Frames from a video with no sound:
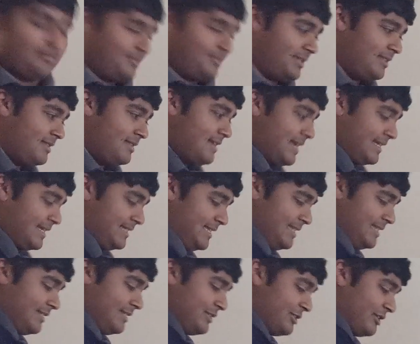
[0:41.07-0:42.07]
up to the next
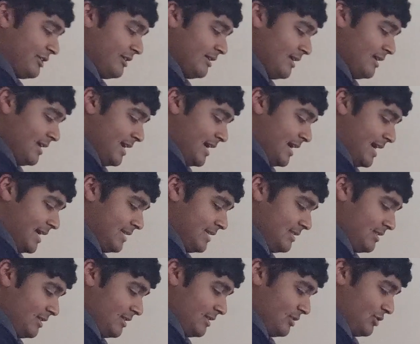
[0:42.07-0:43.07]
integer.
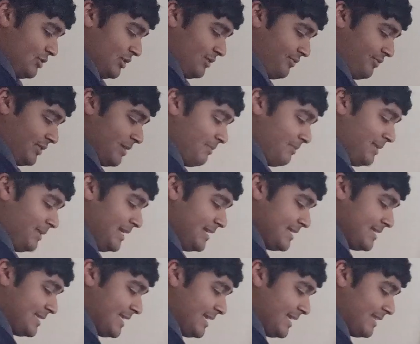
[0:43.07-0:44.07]
And just for
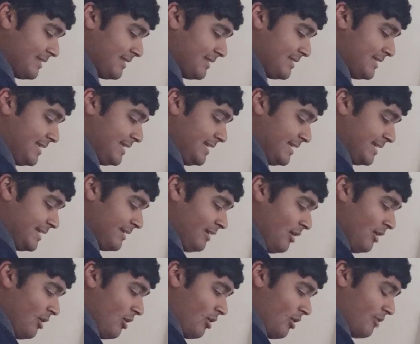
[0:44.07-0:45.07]
completeness sake, the ceiling
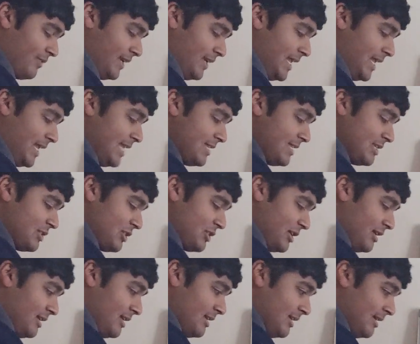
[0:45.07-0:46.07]
of an
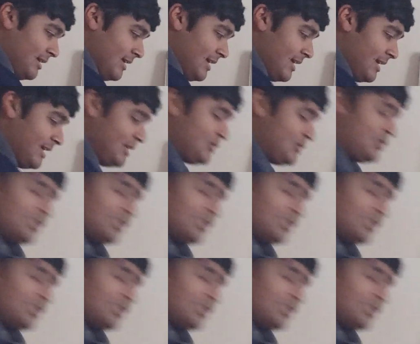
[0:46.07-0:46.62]
integer is